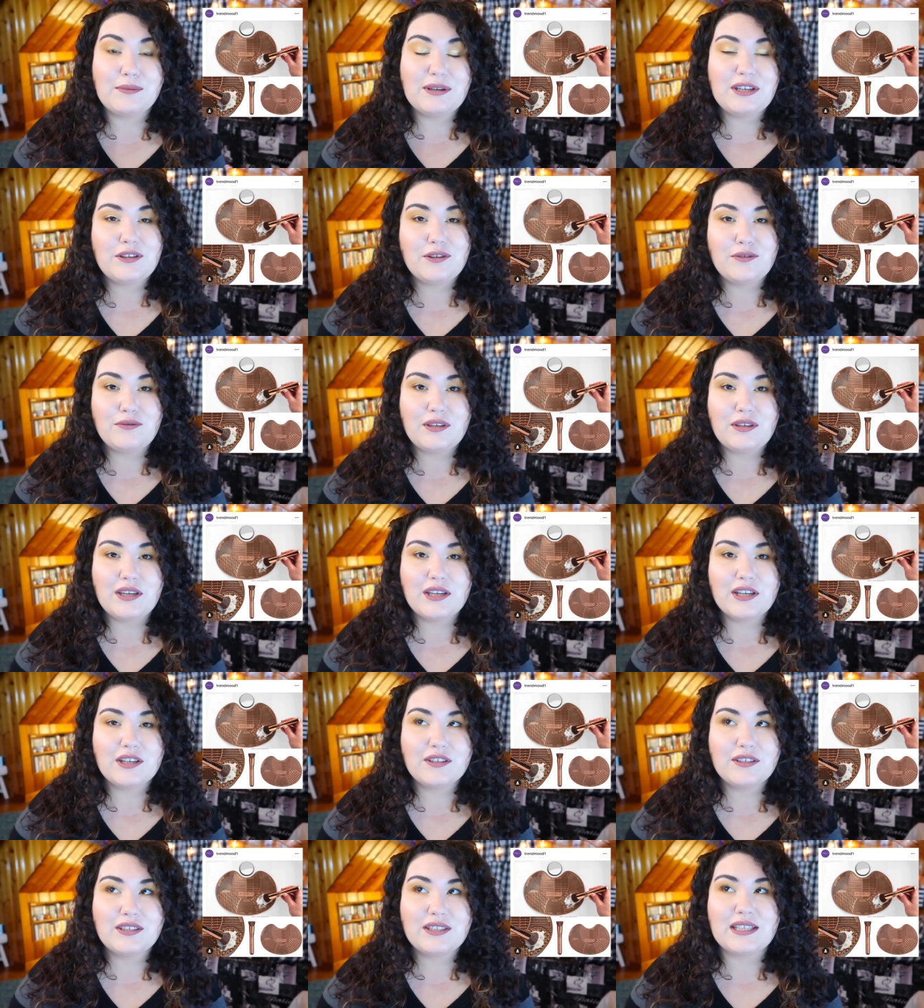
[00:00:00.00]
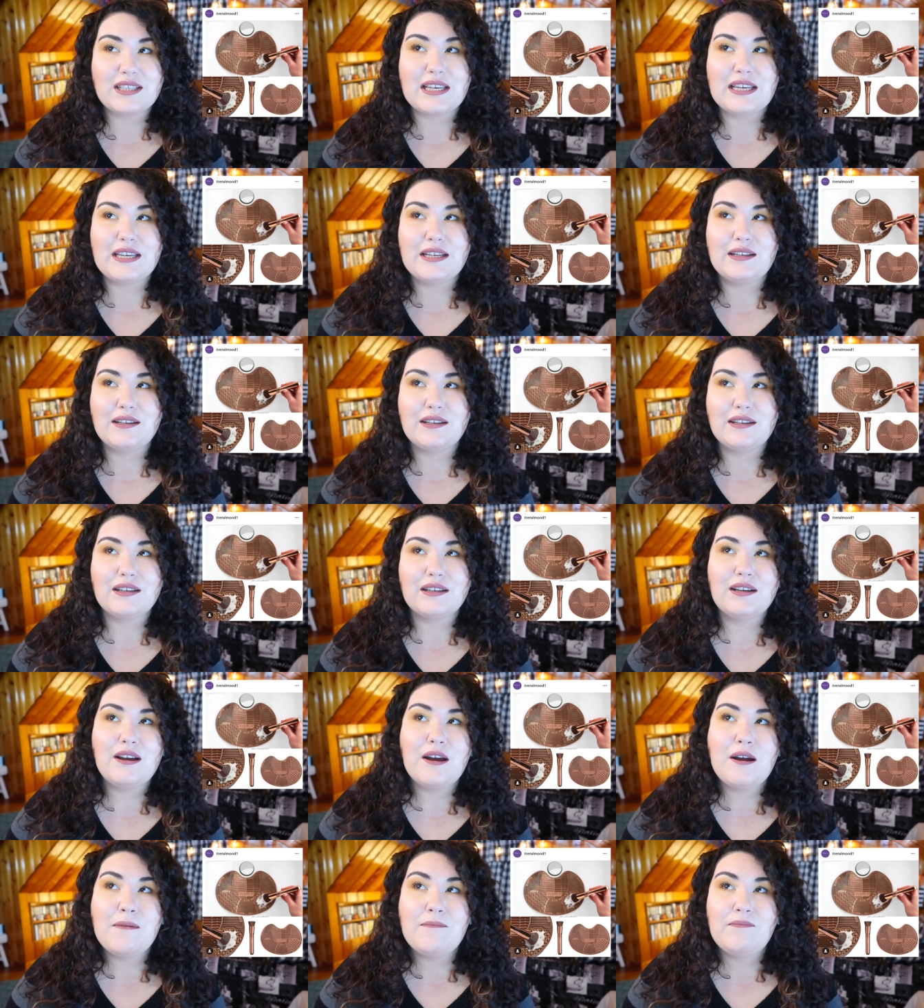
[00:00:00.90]
It'll be two years in
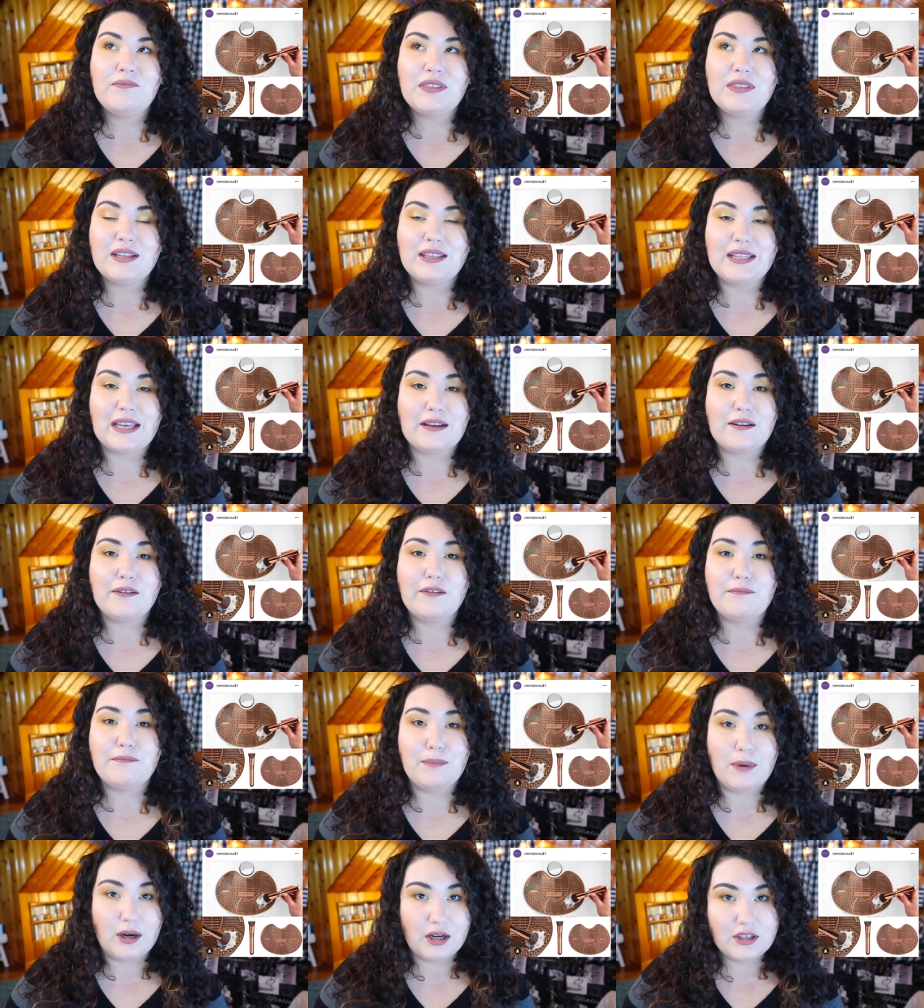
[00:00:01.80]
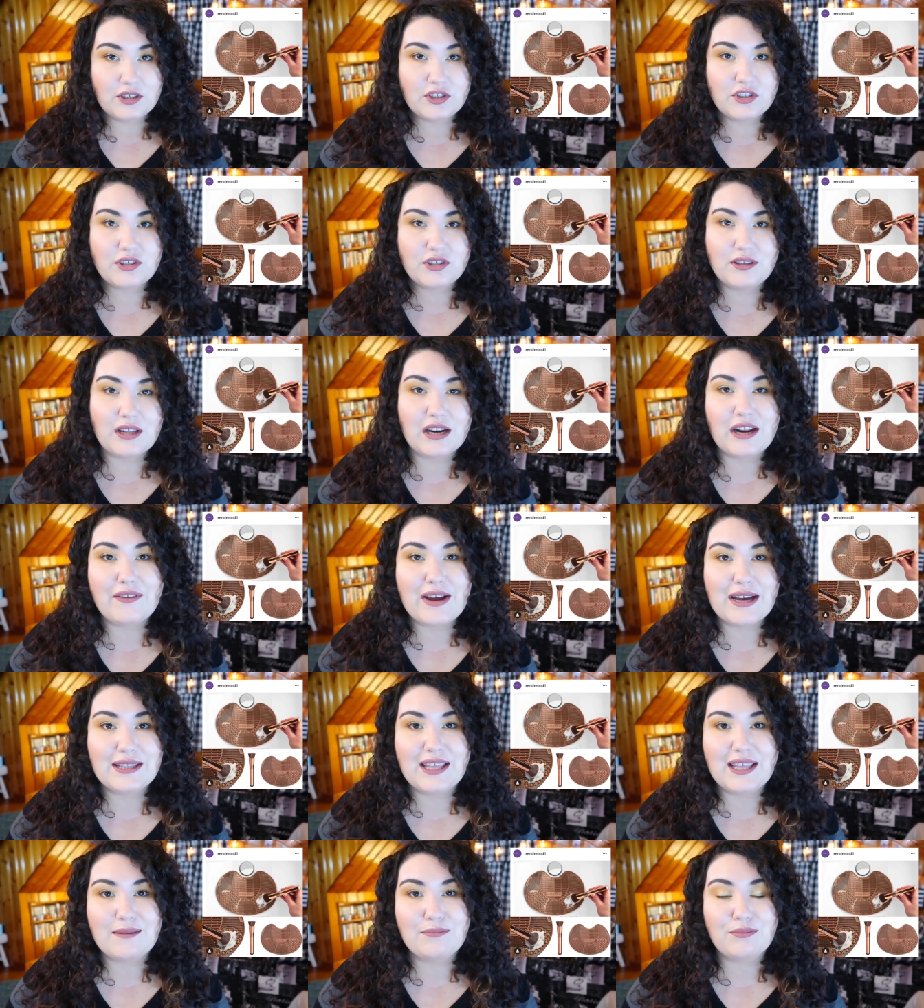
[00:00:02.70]
like March that I've
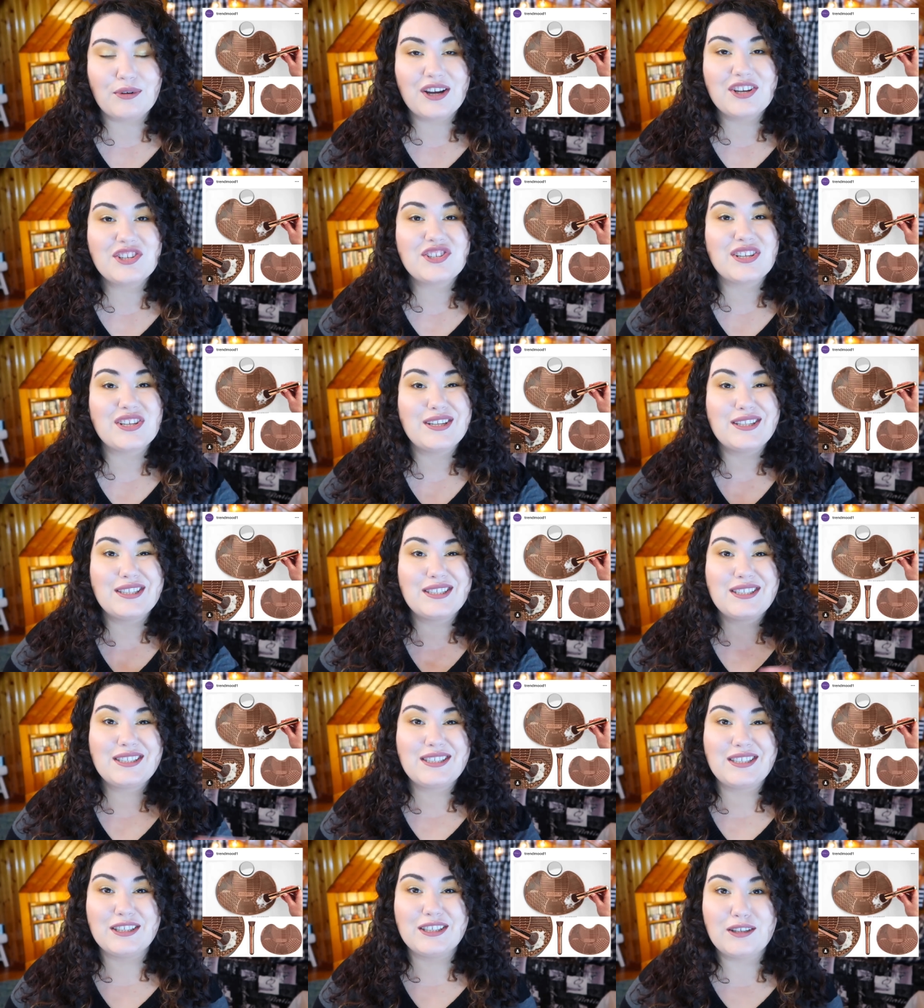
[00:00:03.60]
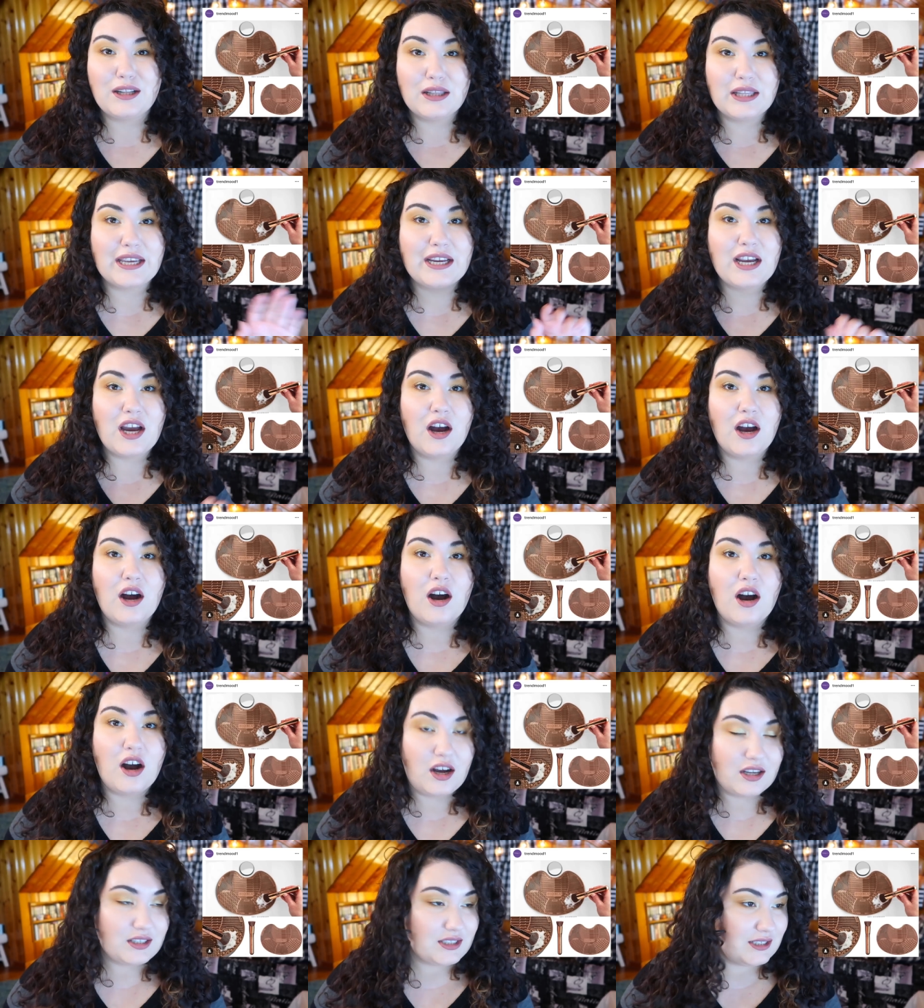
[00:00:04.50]
had that brush, and it's still like
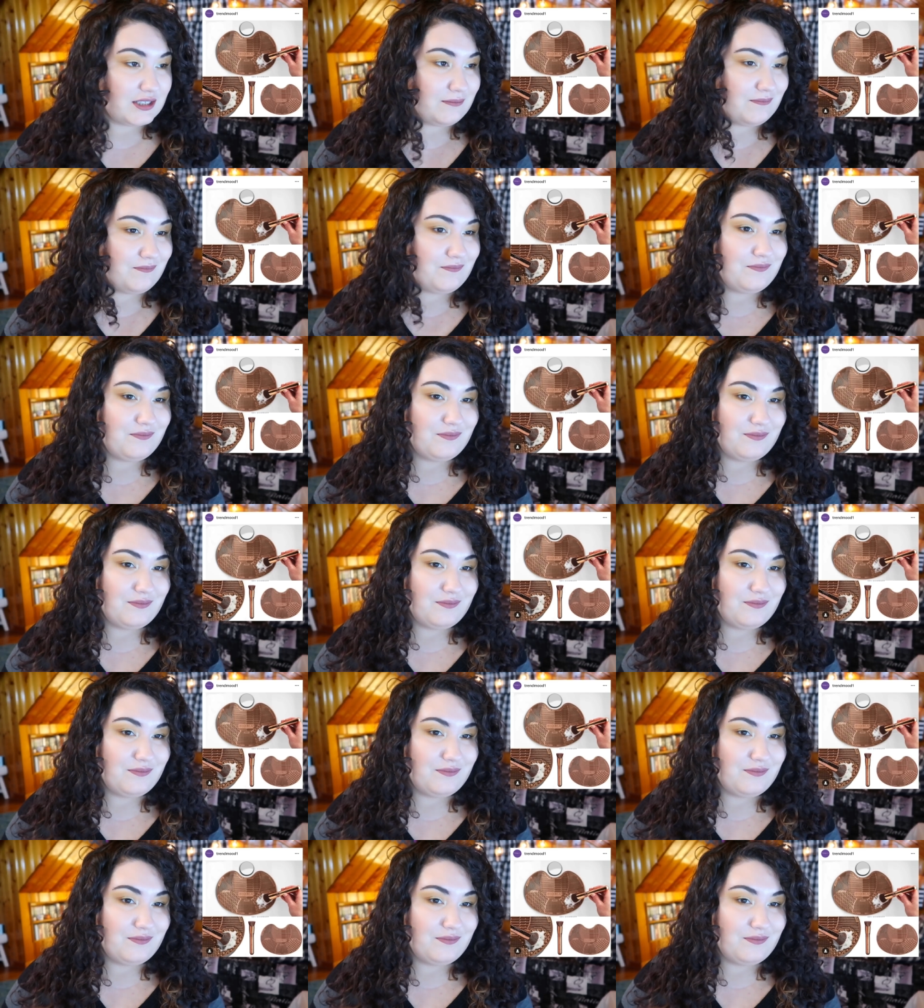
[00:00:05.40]
awesome.